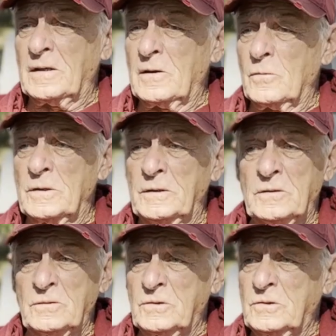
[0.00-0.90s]
I don't want to
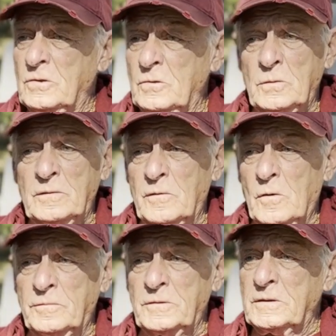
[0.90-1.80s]
get too
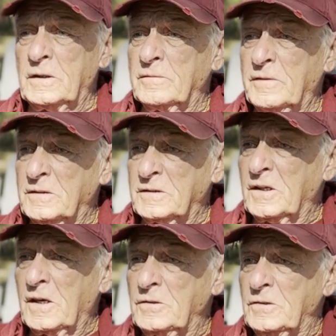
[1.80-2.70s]
involved in the
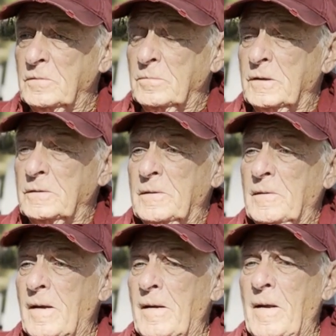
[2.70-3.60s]
investigation, but
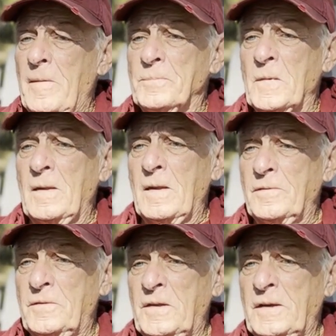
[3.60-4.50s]

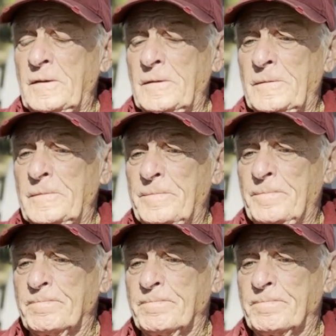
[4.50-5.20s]
the